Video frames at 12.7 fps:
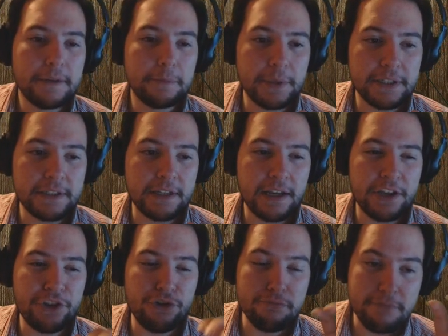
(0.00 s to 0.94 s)
But
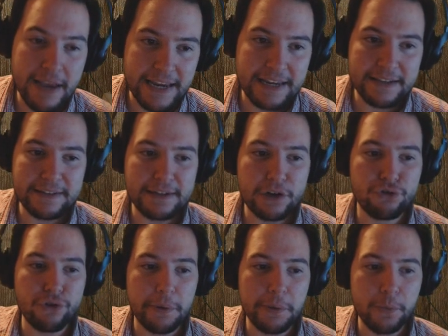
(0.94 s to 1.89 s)
you may consider
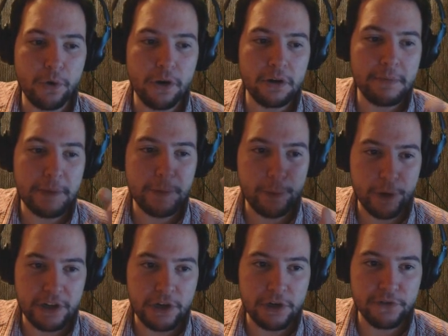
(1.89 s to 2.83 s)
dropping one, maybe
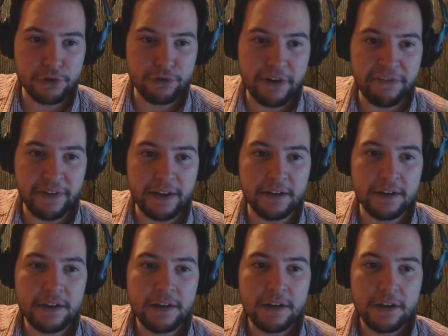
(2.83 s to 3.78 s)
putting another Griffin
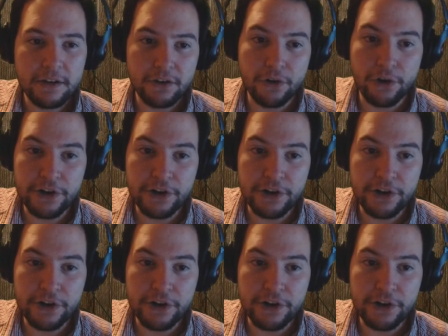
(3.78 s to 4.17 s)
or